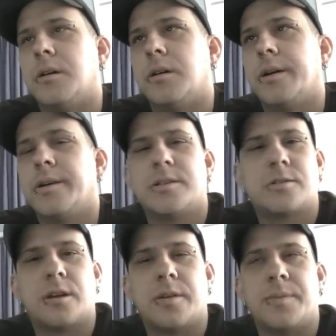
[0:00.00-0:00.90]
I just
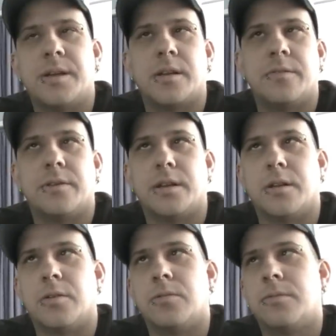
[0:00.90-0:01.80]
tried making a
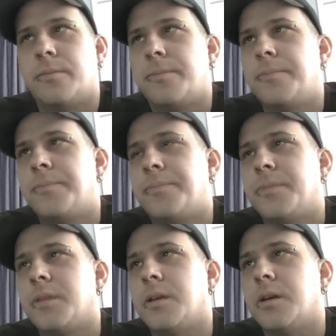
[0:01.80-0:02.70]
video.
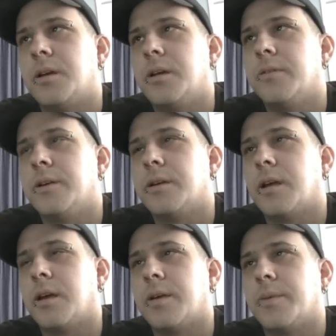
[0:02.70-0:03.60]
Every
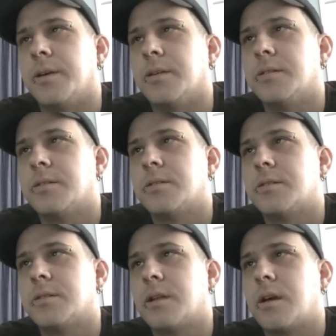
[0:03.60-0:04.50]
time I
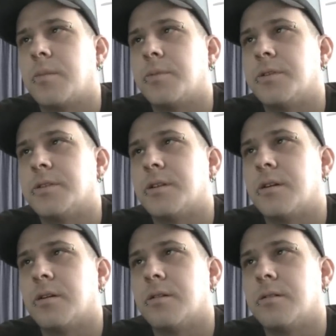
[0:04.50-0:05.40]
stop and
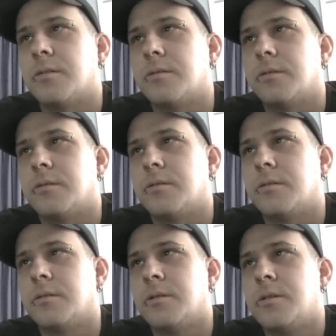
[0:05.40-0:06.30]
start,
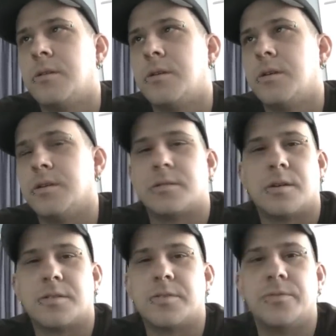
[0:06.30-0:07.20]
it
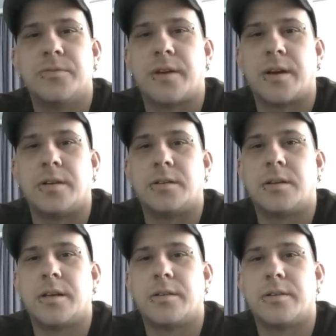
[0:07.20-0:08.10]
starts a new file.
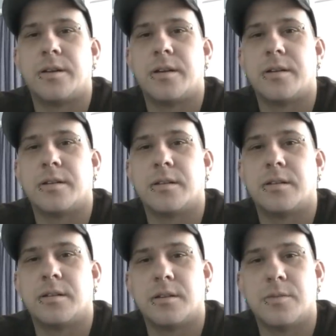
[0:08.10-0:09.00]
I don't know how to
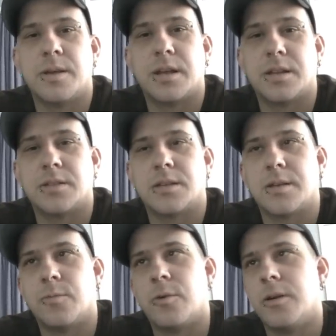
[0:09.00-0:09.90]
continue making the
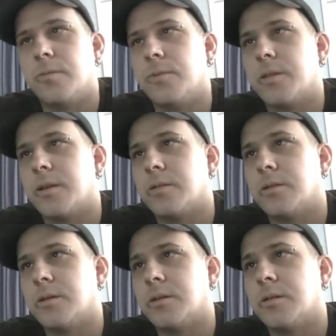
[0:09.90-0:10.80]
same one without,